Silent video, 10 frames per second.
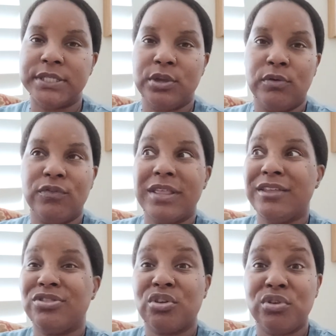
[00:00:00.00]
go for
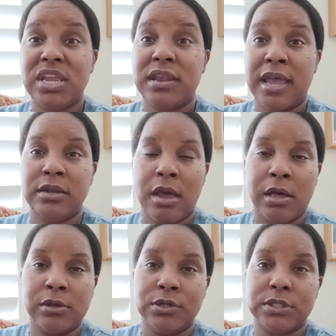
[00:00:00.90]
like
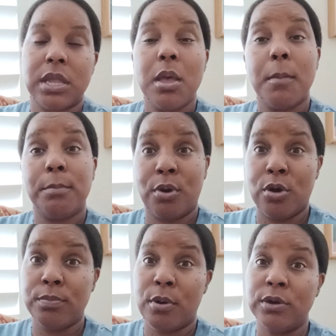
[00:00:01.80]
$39
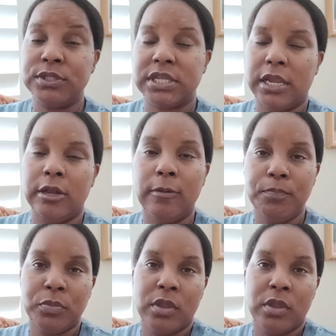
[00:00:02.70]
per person